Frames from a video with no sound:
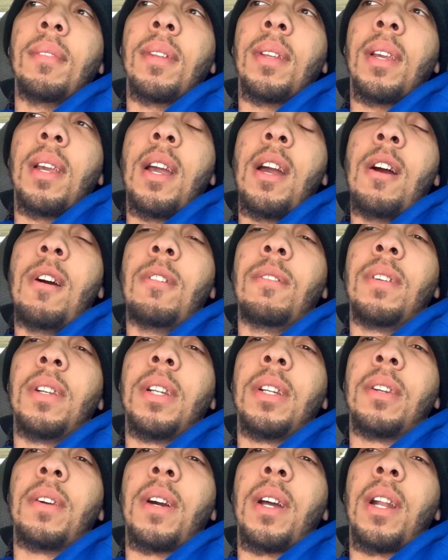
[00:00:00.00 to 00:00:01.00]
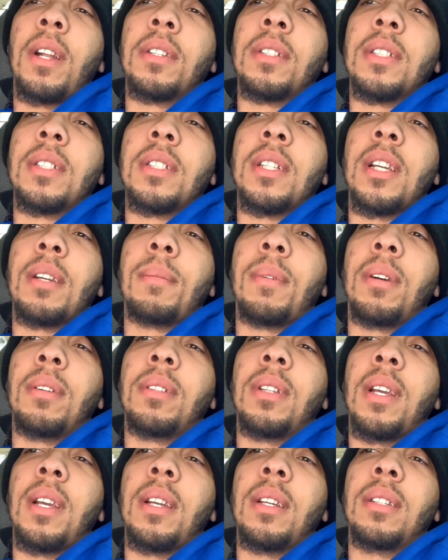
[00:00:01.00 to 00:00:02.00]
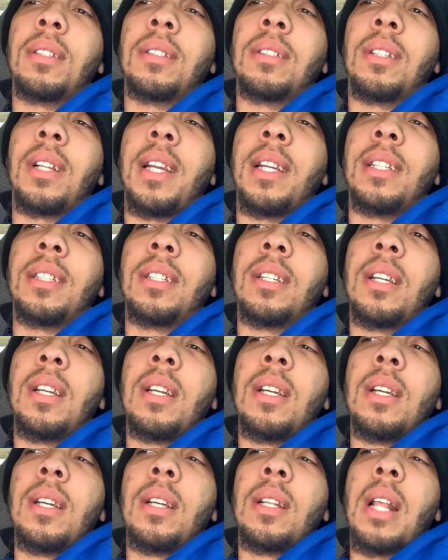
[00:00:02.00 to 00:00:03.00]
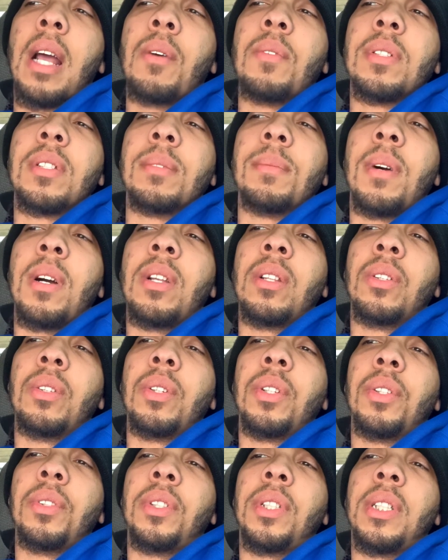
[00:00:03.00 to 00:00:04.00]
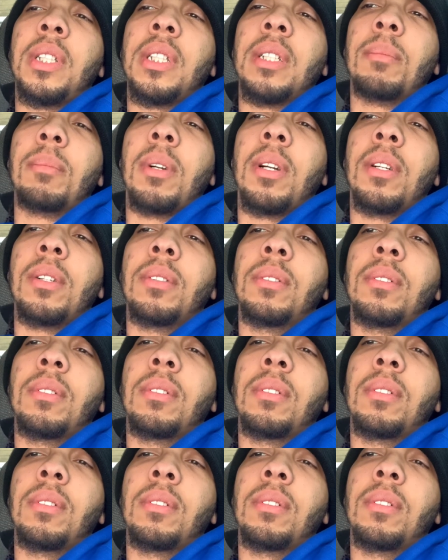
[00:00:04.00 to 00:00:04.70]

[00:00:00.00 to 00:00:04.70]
I don't really know what else to say about that. Like, that was some unloyal shit, bro.